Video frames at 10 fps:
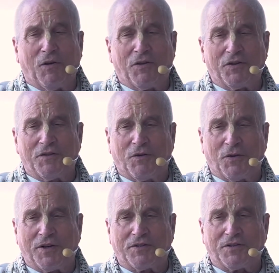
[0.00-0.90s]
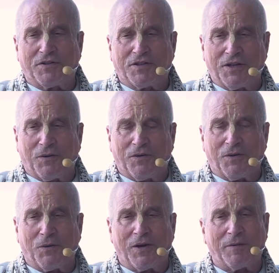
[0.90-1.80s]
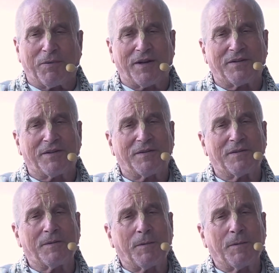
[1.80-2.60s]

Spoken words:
the devotees to see all the holy places.